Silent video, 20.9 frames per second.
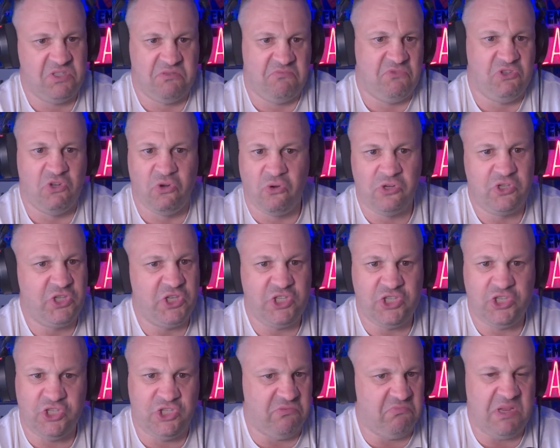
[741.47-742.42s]
George just
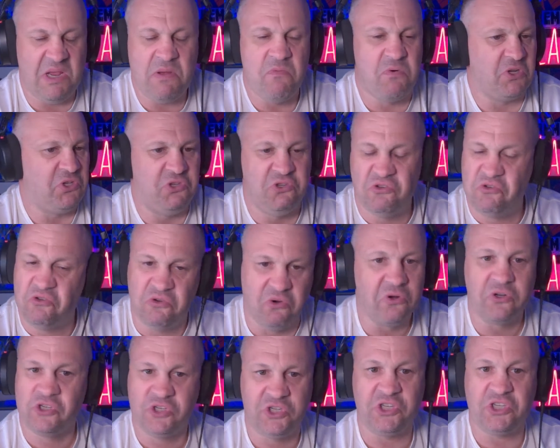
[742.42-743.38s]
did what
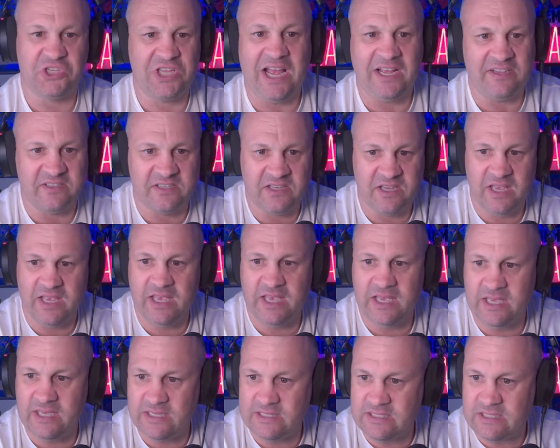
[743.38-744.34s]
George just does,
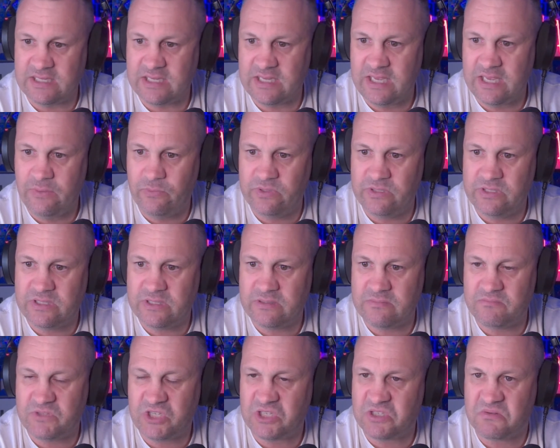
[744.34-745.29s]
and he was
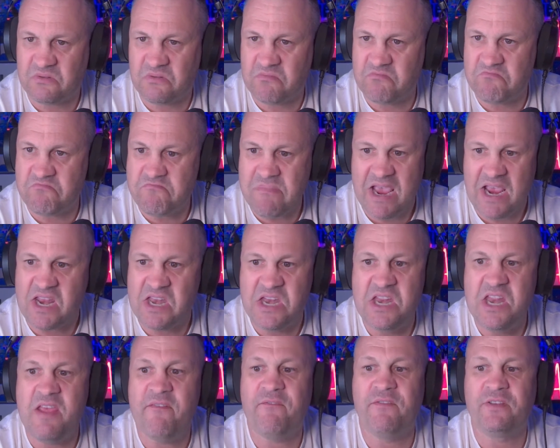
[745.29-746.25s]
just
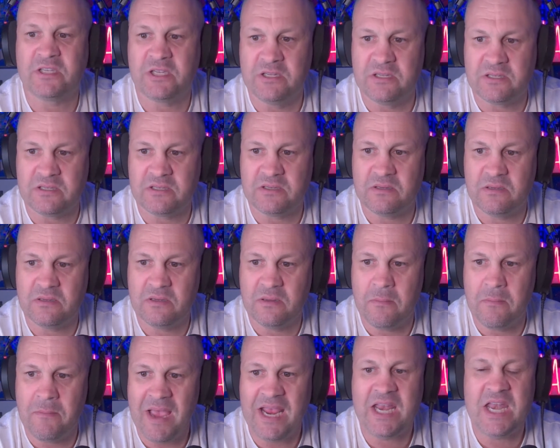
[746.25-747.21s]
magnificent
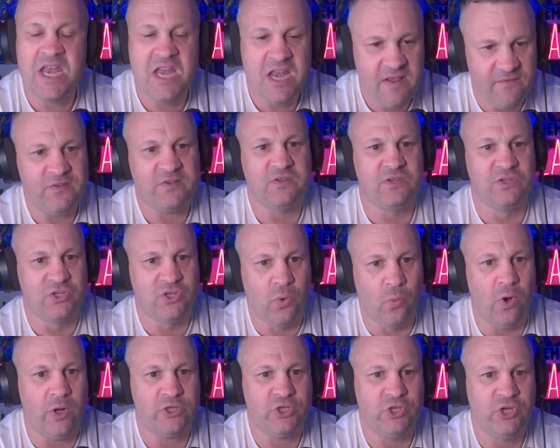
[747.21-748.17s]
to
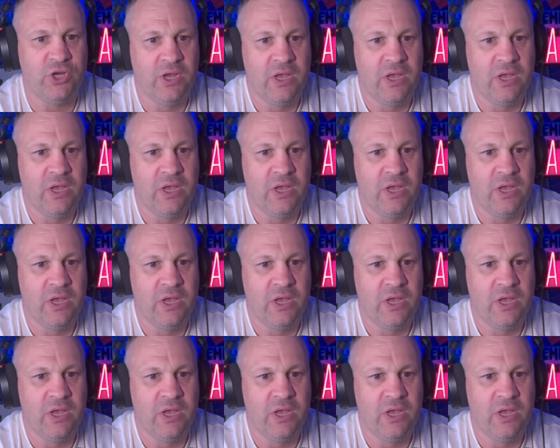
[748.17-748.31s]
watch.